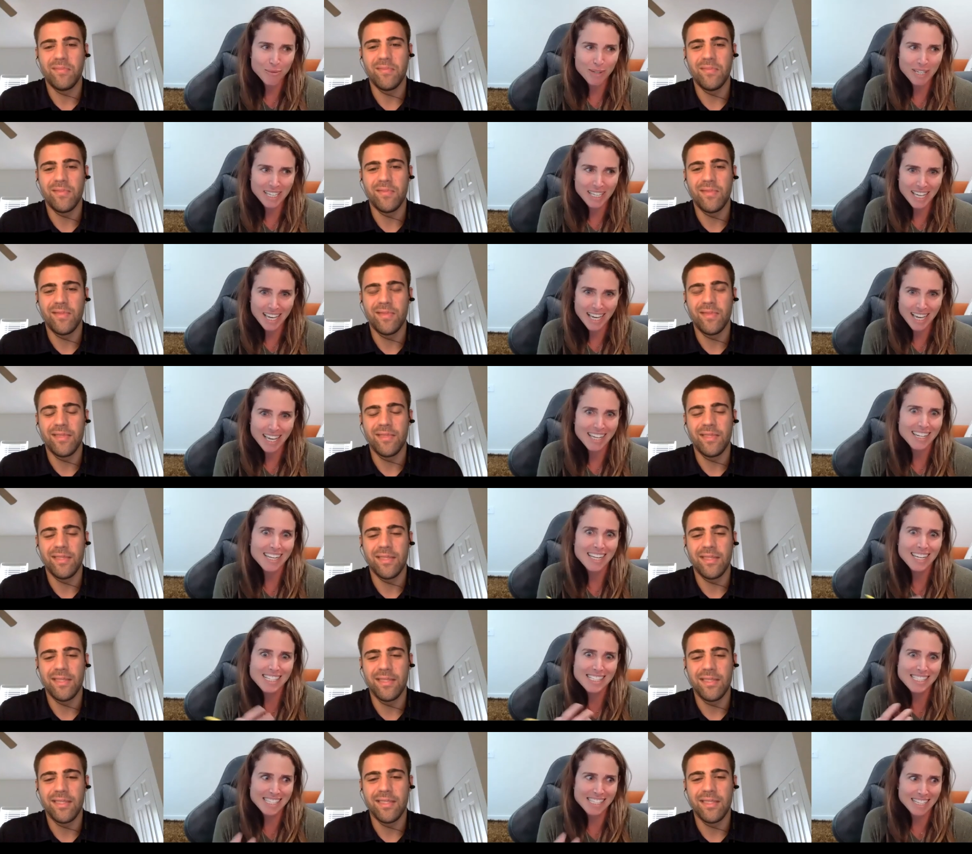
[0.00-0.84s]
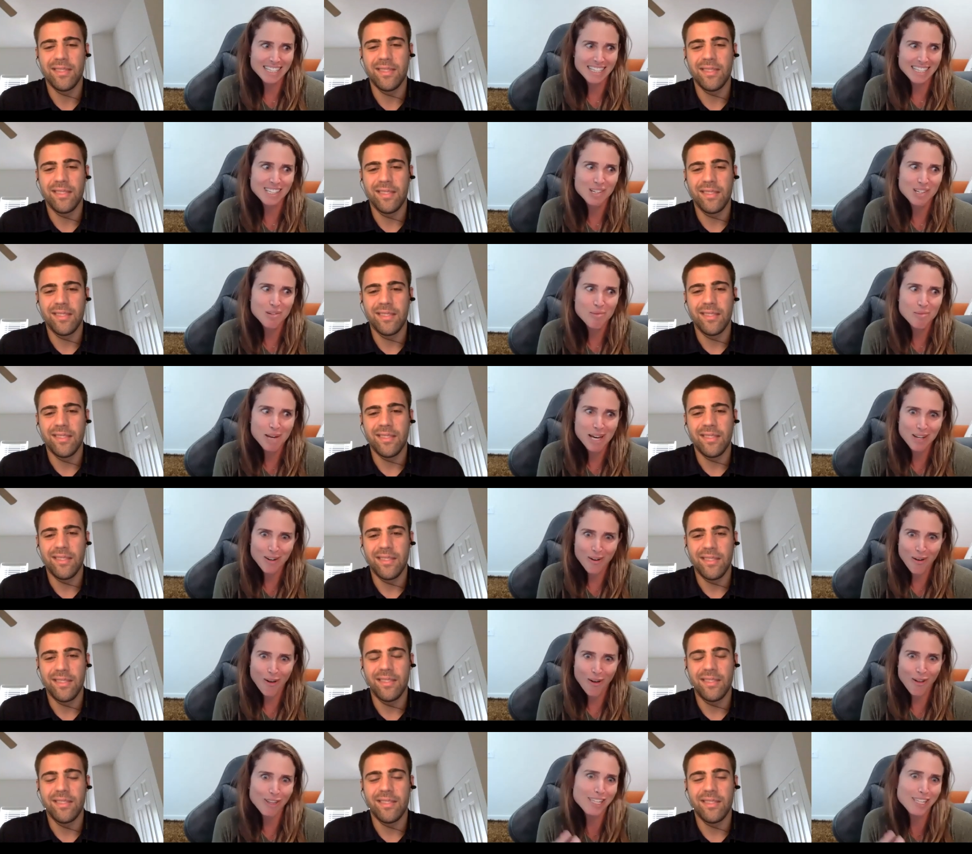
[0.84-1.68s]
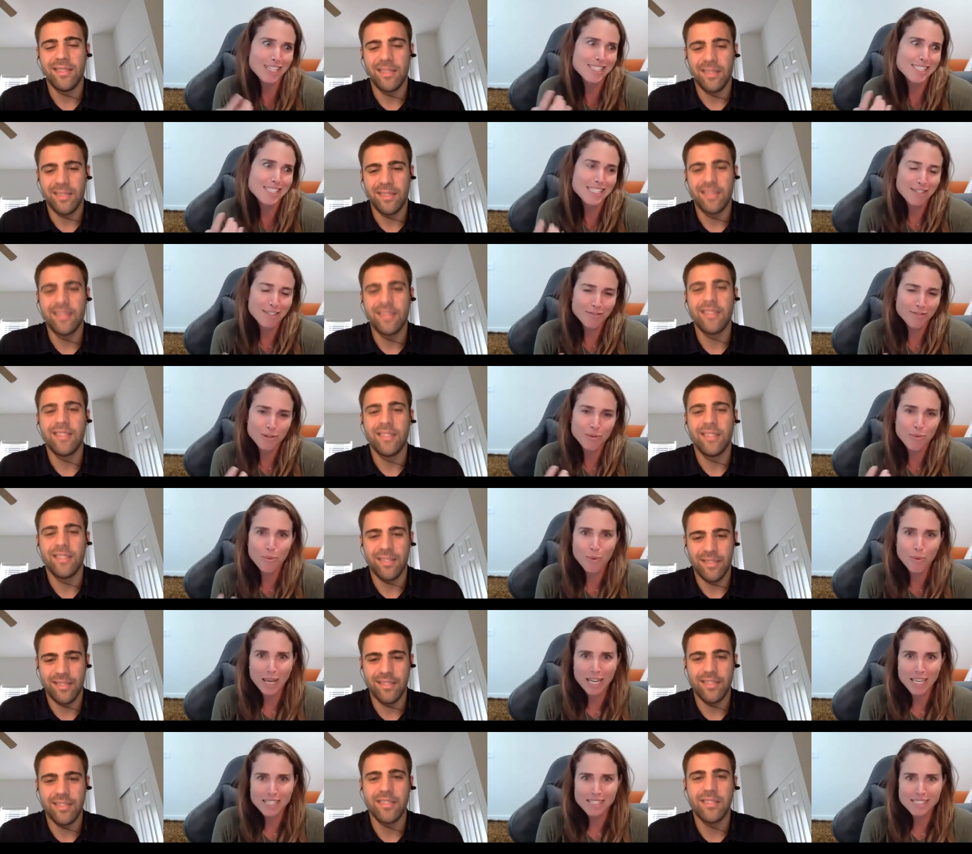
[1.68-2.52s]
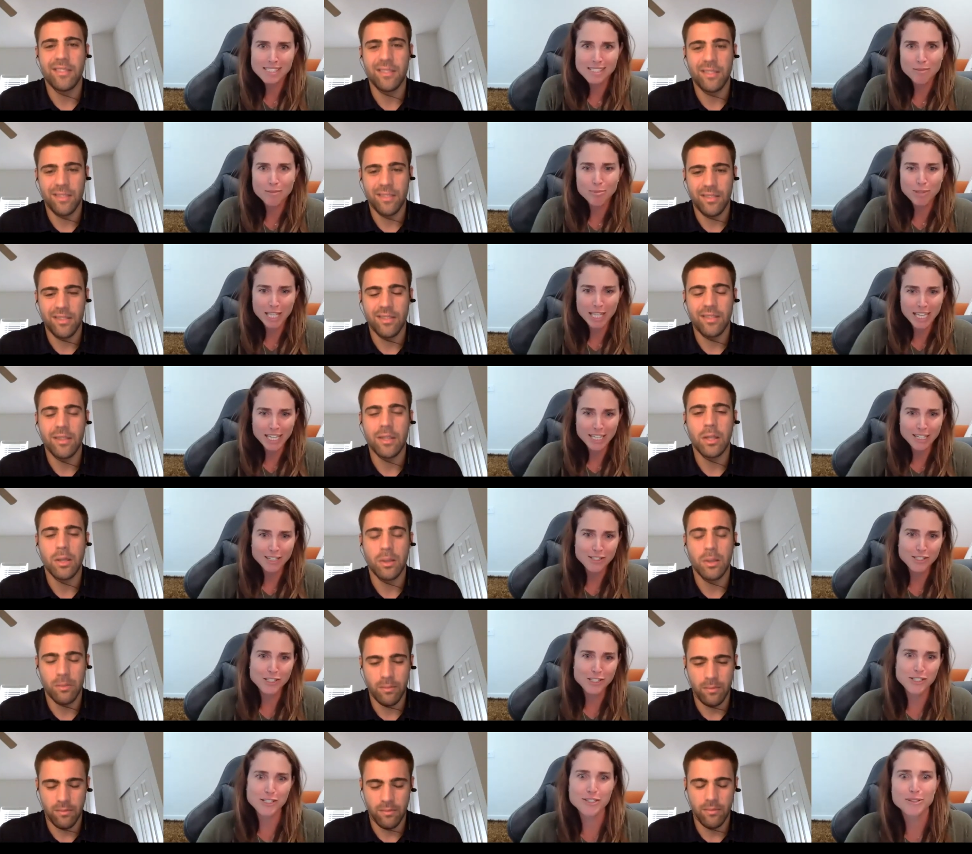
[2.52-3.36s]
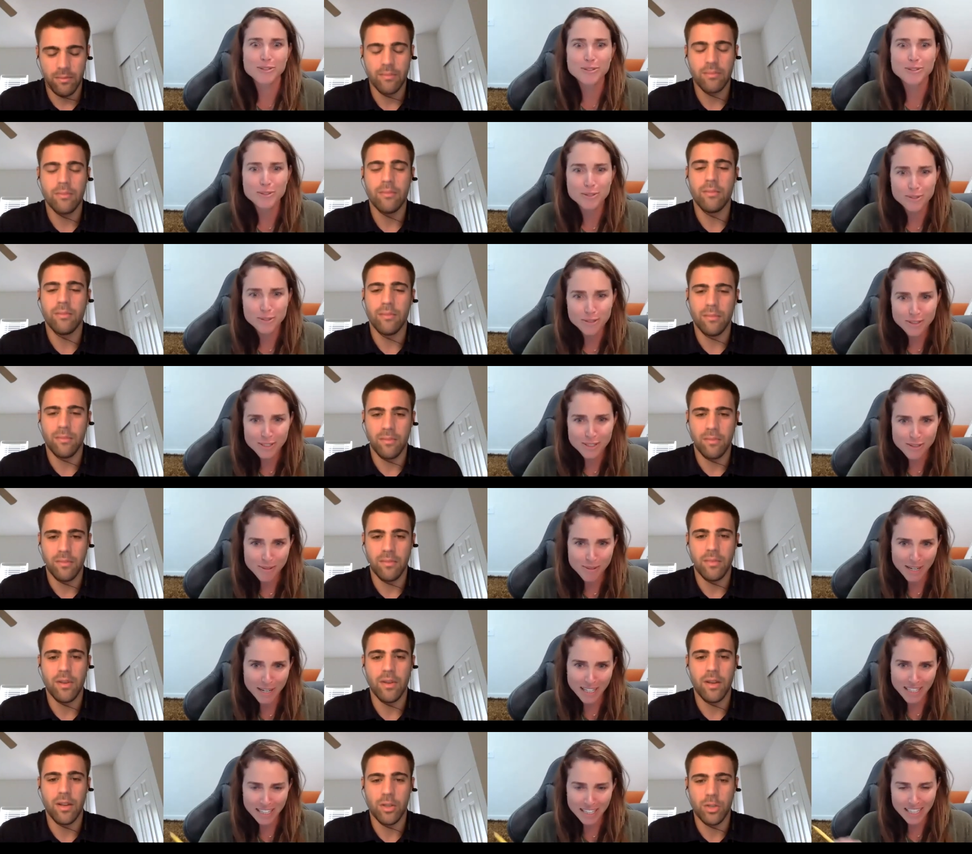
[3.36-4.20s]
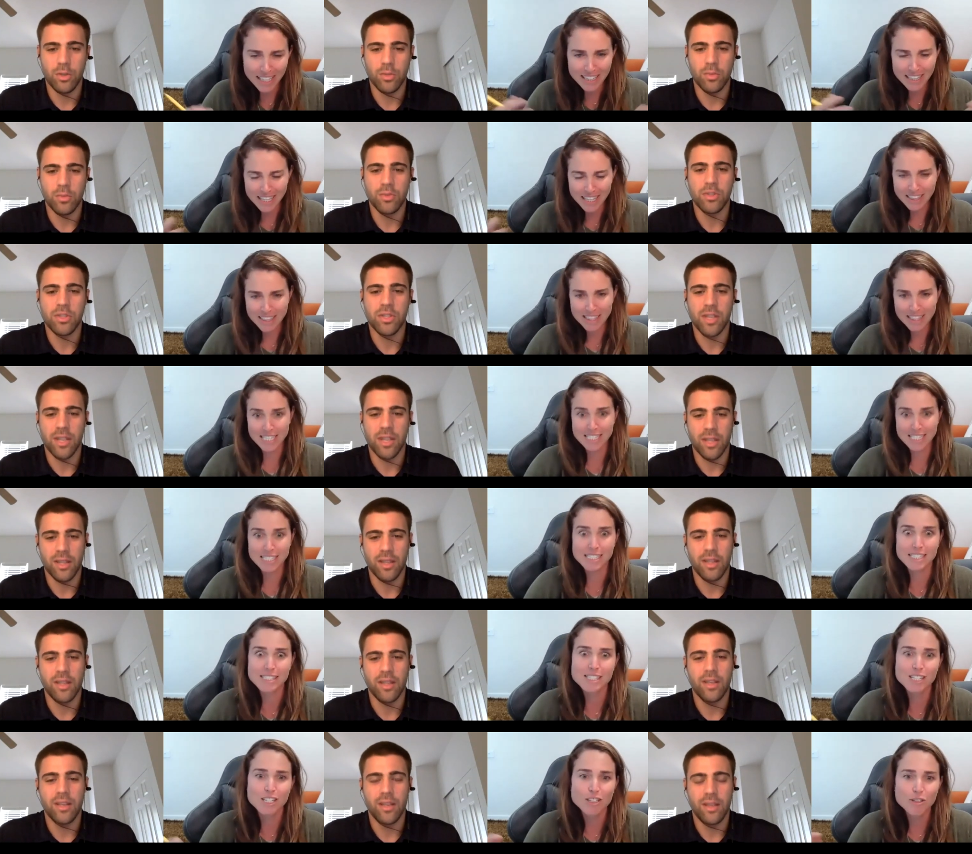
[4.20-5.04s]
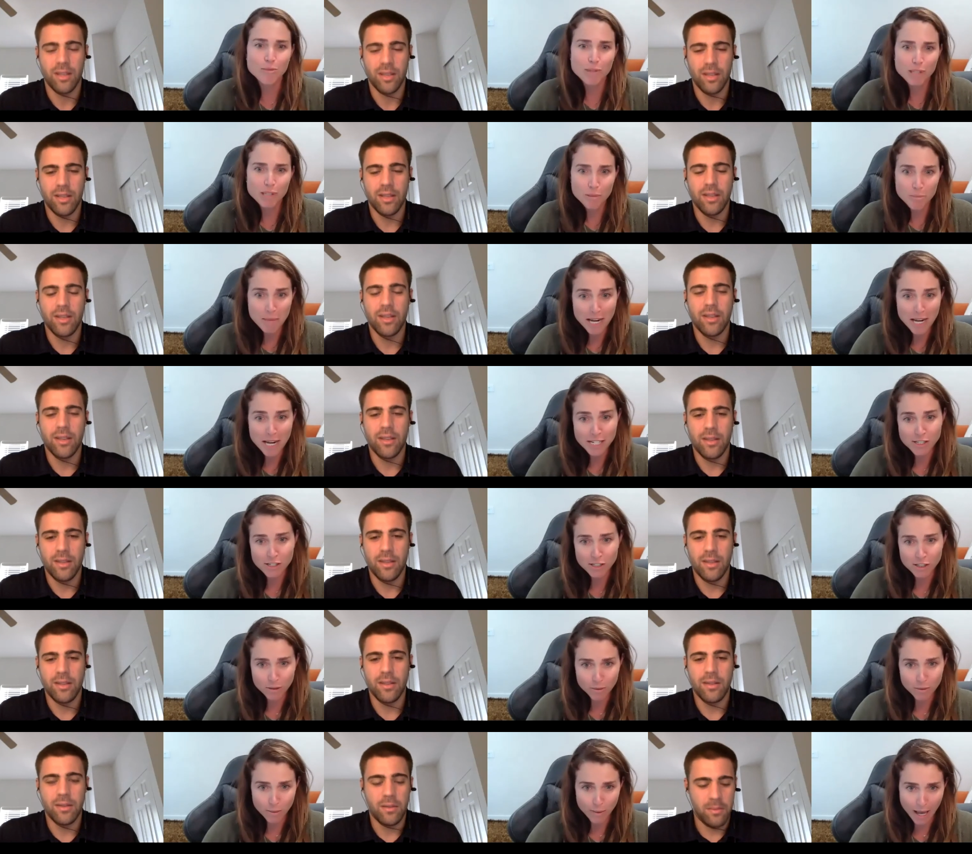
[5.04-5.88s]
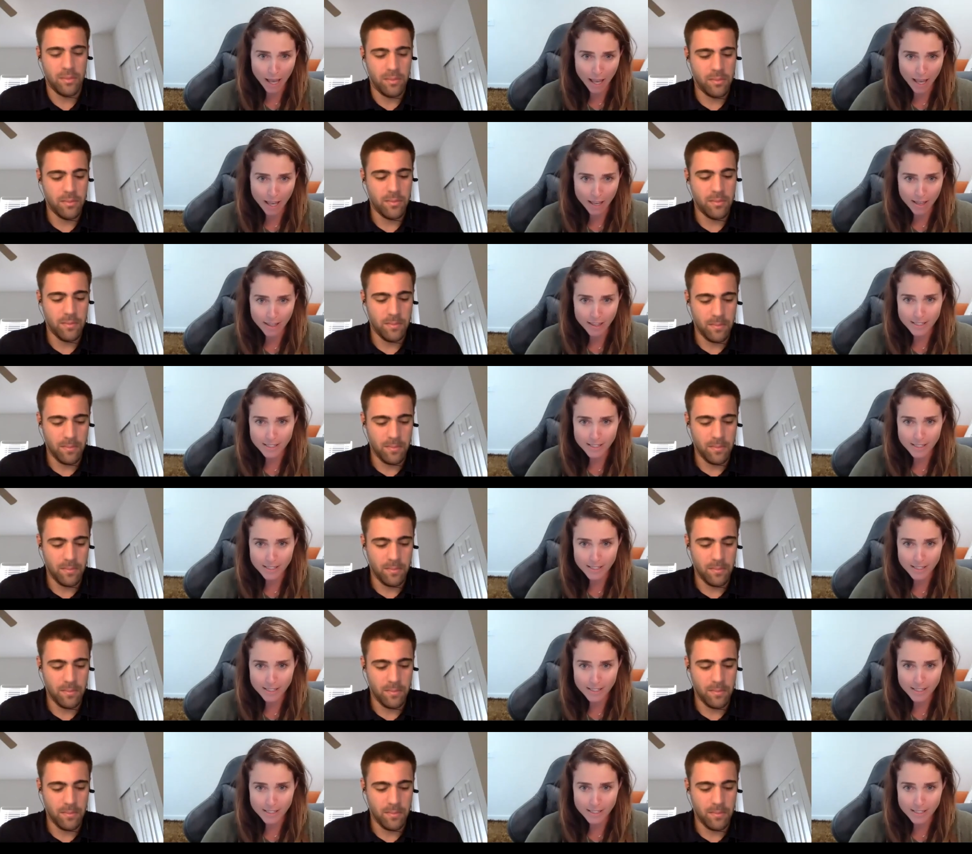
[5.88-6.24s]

Speaker 1: we get excited about all these different ways to plan our to dos, right? 100%. Like, this is going to be the magical way.